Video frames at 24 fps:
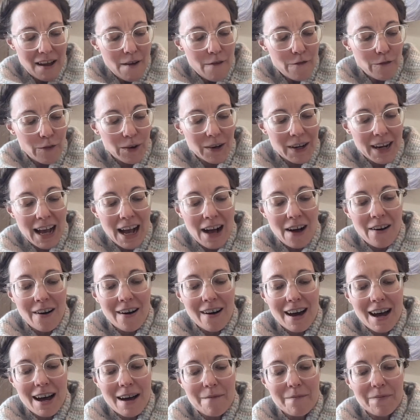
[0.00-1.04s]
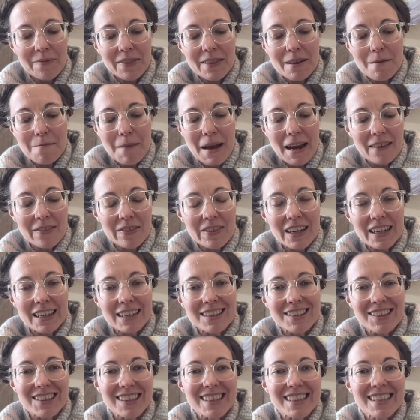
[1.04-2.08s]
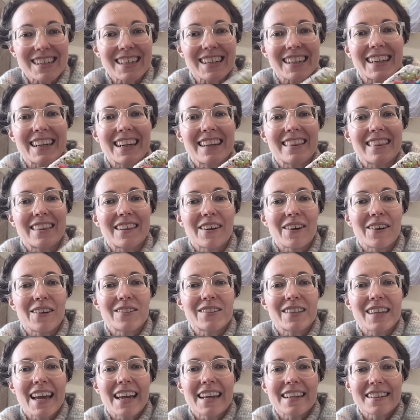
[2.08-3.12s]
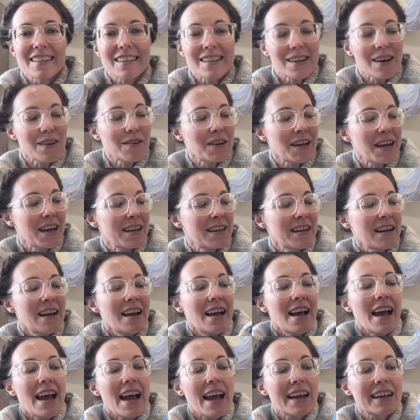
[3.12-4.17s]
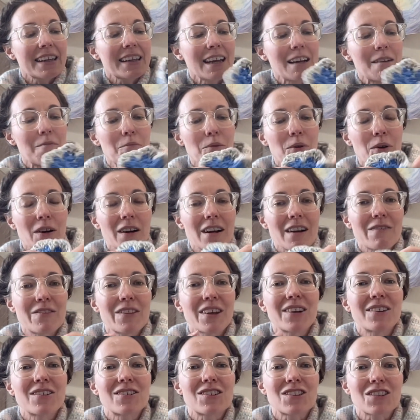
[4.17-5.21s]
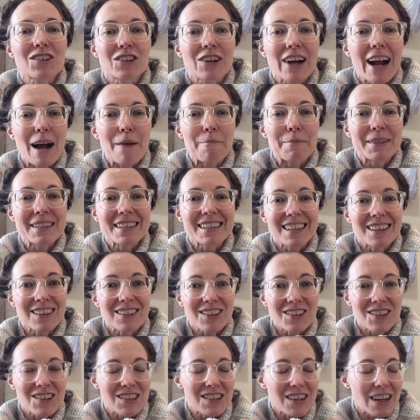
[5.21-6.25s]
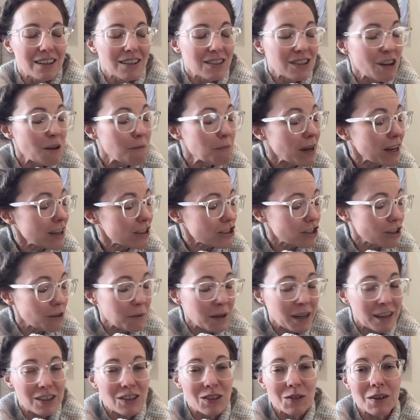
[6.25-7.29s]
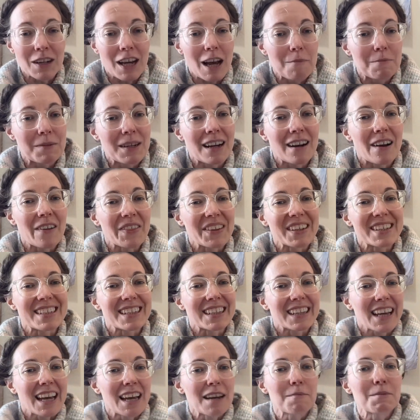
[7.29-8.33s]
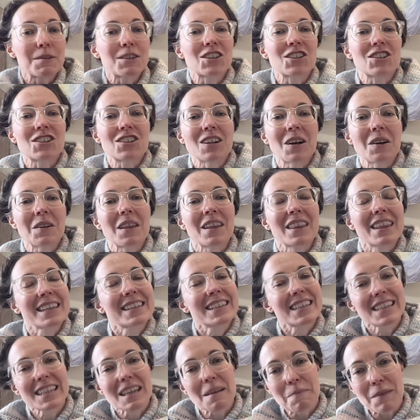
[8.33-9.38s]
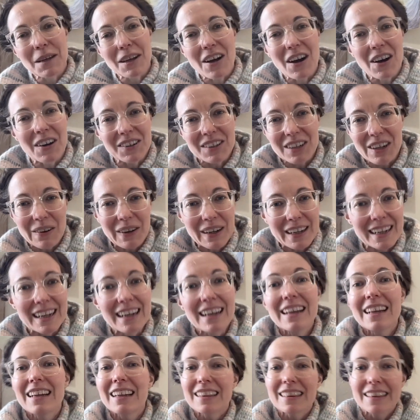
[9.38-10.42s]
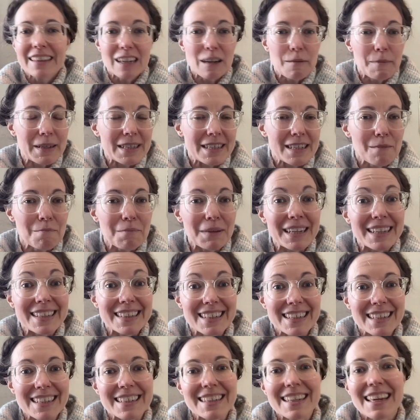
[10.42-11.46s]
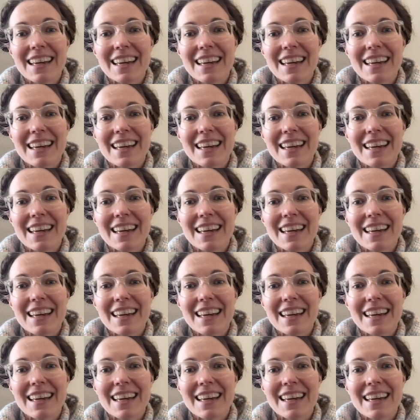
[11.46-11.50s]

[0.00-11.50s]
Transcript: for now, the main thing is just to get those ends sewn in and get more of those scrap centers done. So I'm not sure when I'll do an update on this again, but just know that this is something ongoing, little bits and pieces